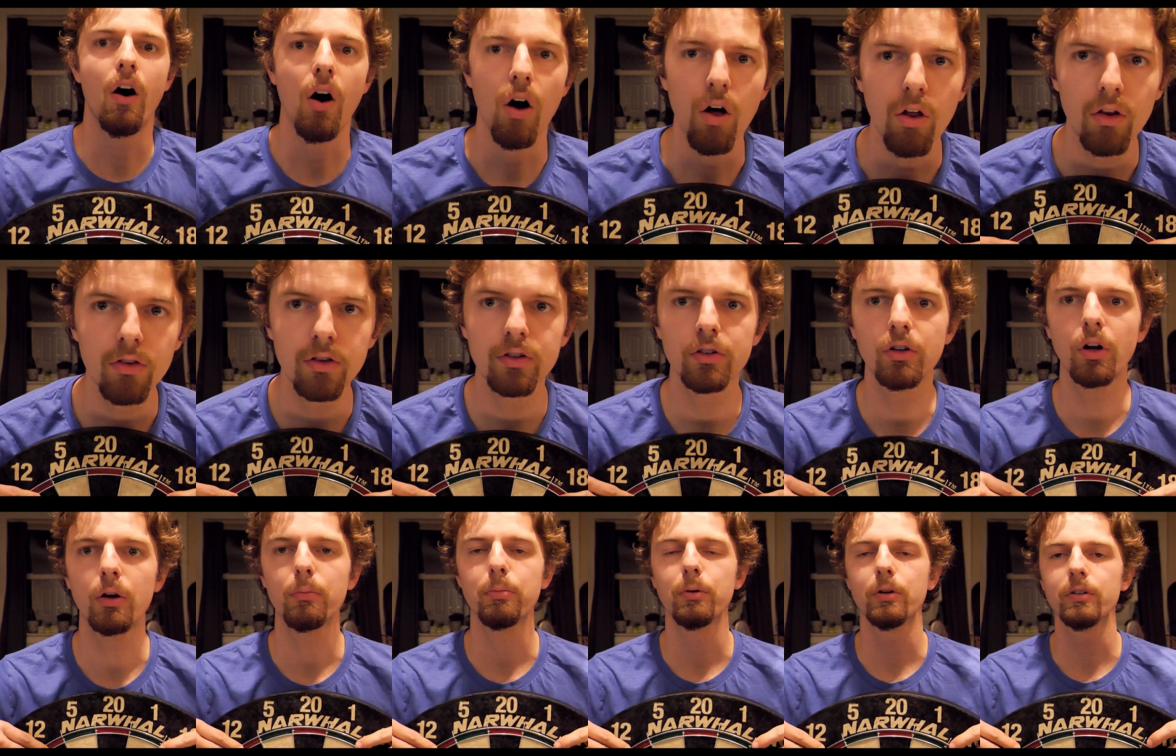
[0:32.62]
All the
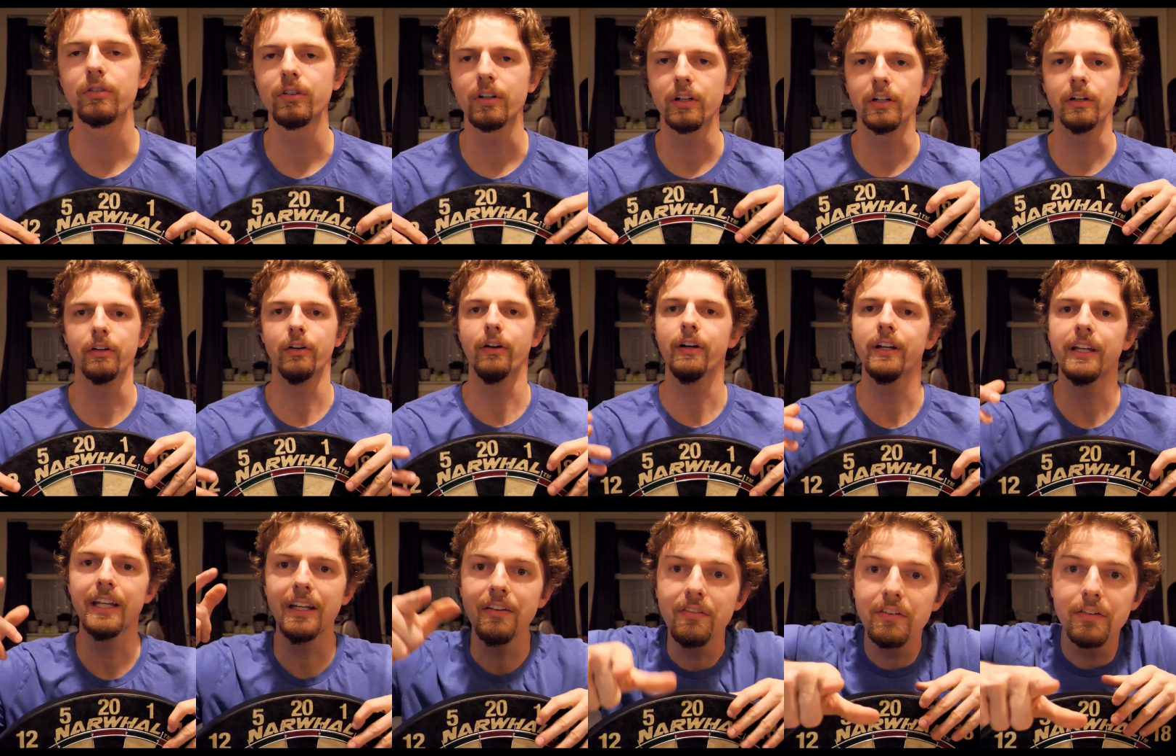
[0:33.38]
dartboards on the
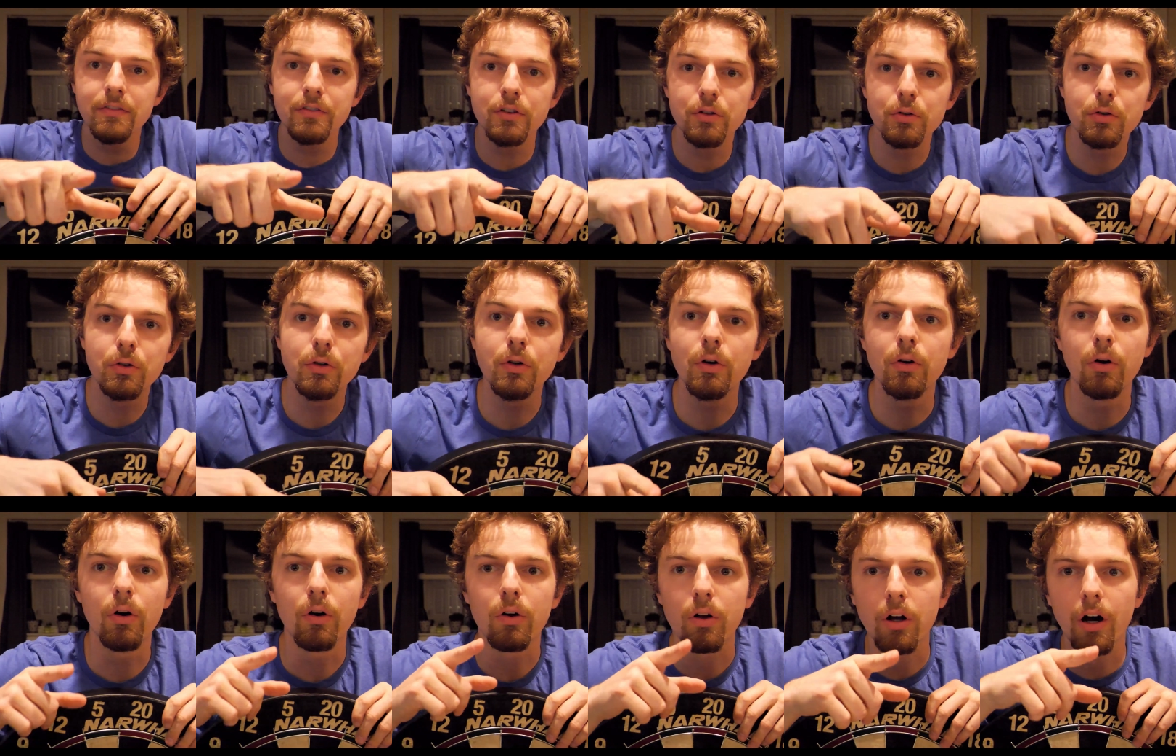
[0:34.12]
internet, even if you
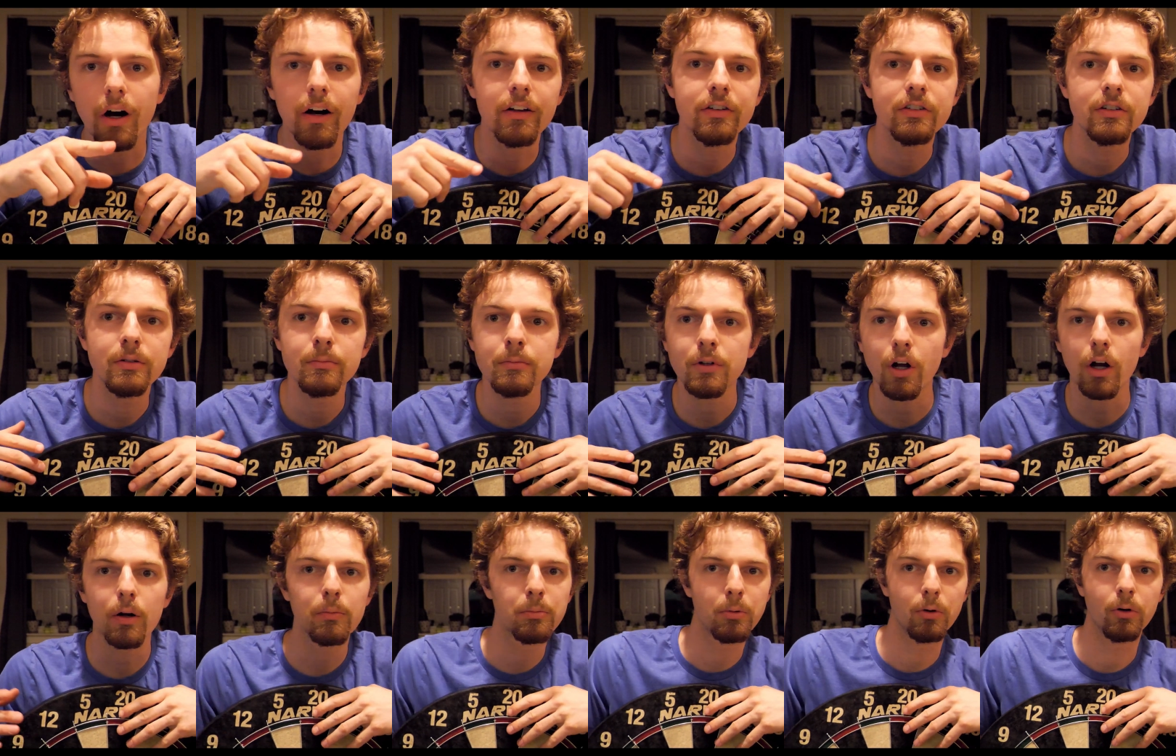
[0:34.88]
Google custom
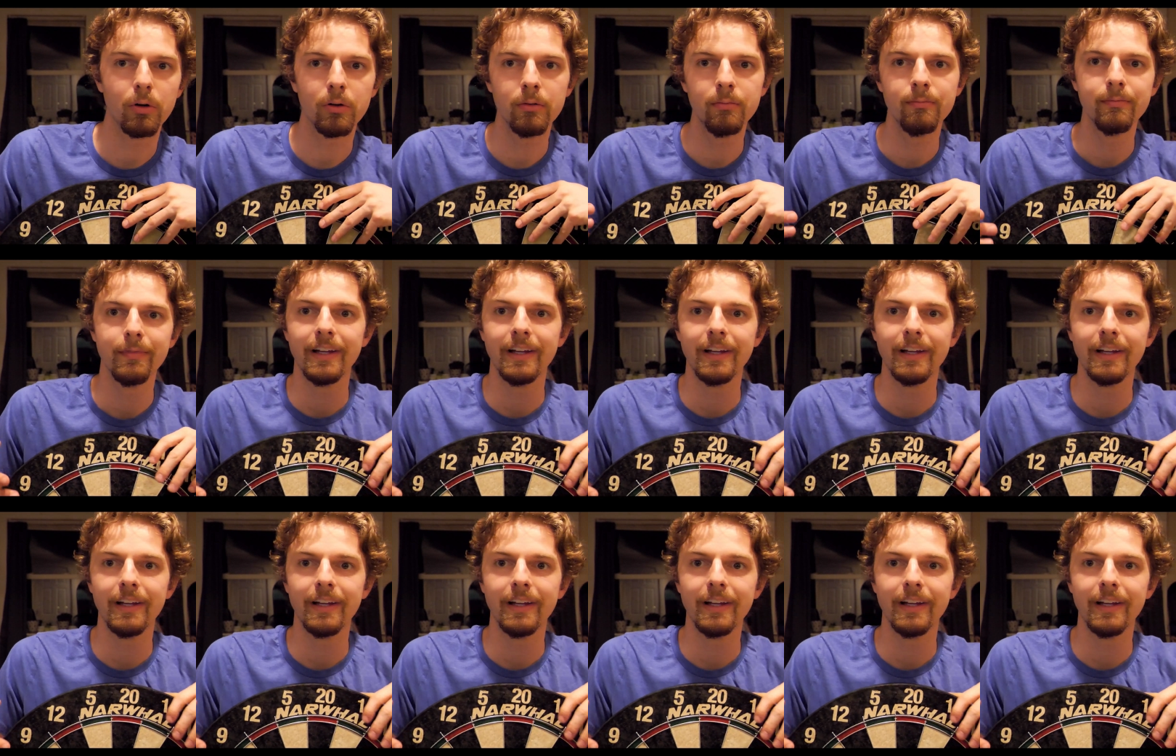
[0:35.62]
dartboard,